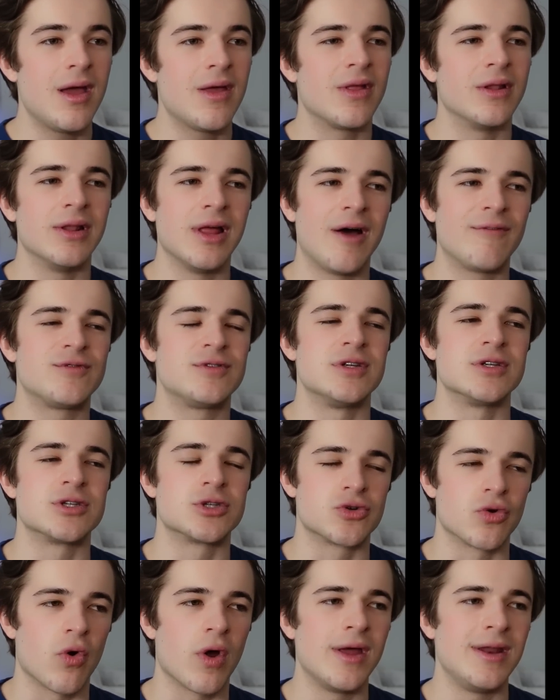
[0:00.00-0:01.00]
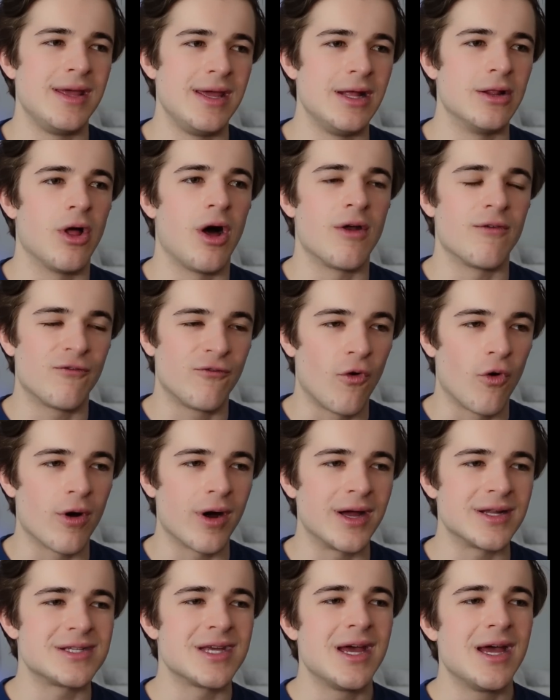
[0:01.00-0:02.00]
The left destroyed Elon
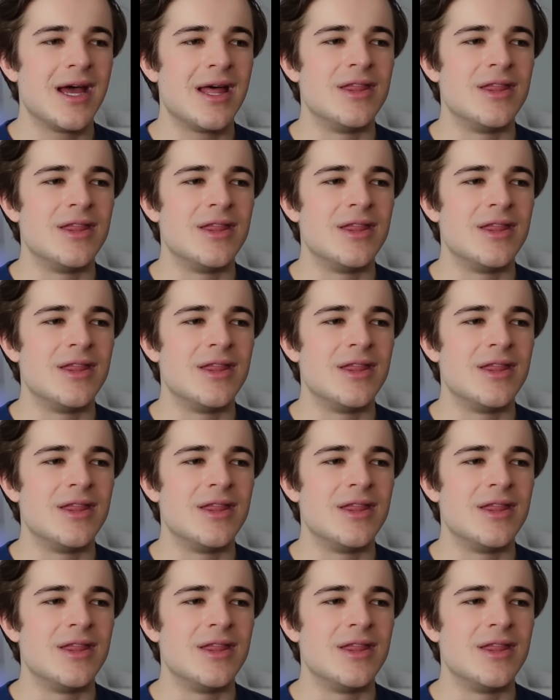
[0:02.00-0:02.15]
for it.